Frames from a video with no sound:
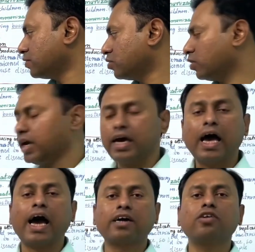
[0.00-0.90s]
Okay,
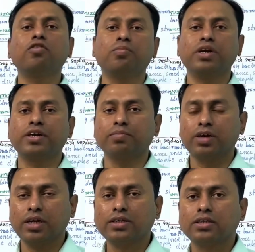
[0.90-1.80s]
active immunity
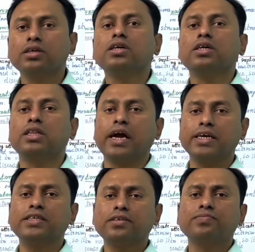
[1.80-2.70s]
means that
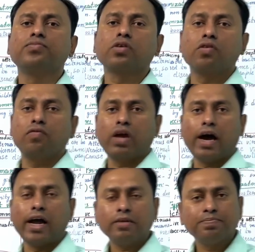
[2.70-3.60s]
is we
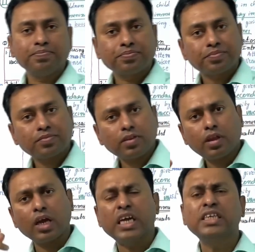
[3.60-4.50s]
are
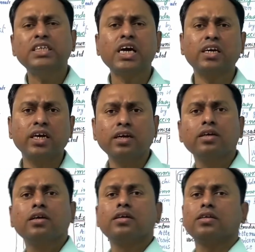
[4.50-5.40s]

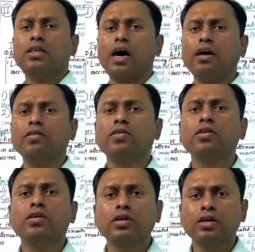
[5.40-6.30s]
injecting the
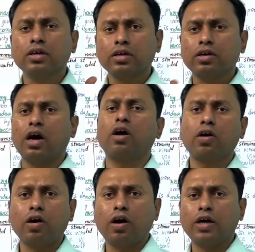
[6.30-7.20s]

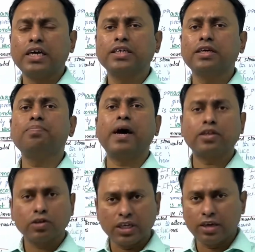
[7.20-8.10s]
that is the
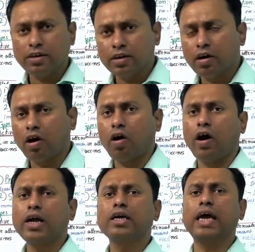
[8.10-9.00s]
pathogen
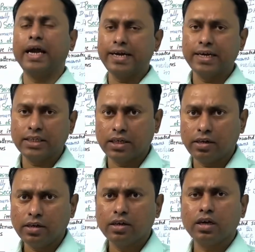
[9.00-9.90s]
or
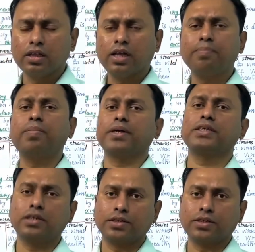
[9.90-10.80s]
antigen in the
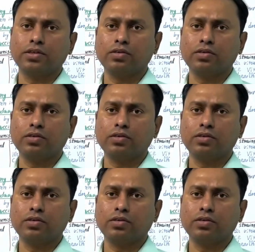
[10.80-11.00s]
persons.